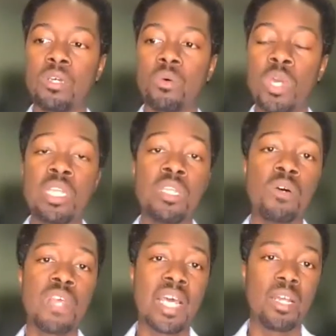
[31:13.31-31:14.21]
we know
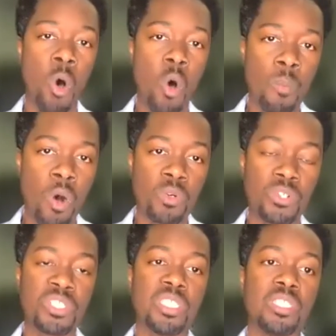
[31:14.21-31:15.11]
that home
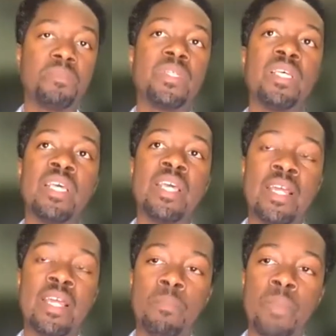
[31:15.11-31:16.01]
ownership
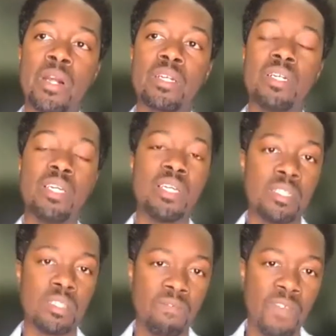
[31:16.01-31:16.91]
in America is
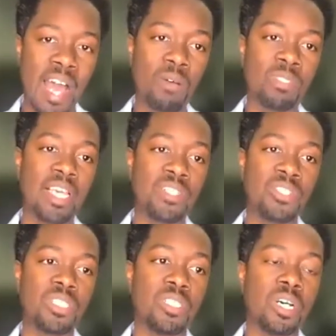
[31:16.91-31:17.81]
the
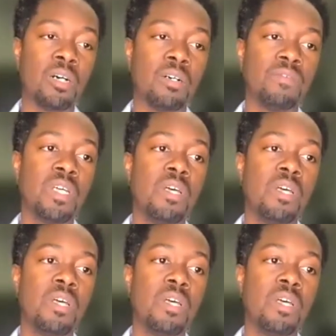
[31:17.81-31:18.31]
foundation of